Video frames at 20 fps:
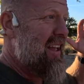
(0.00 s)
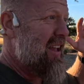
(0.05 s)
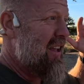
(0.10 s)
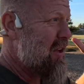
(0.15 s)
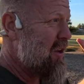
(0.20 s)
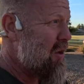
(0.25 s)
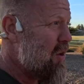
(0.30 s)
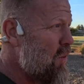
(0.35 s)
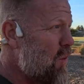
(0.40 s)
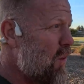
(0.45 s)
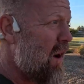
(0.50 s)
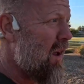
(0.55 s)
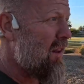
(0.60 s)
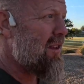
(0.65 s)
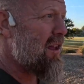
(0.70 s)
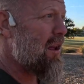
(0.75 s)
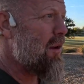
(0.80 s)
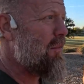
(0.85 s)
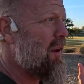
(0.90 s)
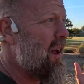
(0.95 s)
you want
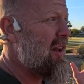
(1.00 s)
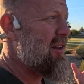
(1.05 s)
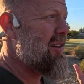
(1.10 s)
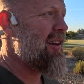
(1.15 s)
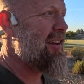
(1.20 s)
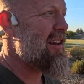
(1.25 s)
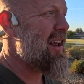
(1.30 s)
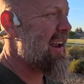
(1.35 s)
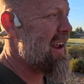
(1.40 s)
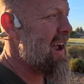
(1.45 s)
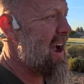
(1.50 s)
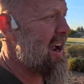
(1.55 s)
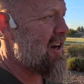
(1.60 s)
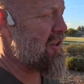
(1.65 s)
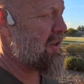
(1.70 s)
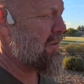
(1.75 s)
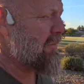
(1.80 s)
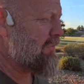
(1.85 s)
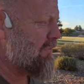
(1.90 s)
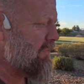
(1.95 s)
them to take
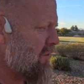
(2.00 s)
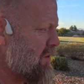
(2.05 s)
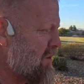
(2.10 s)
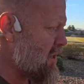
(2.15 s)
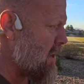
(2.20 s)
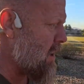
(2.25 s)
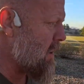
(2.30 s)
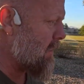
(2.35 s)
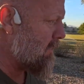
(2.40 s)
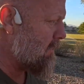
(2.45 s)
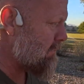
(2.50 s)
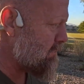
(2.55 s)
action. So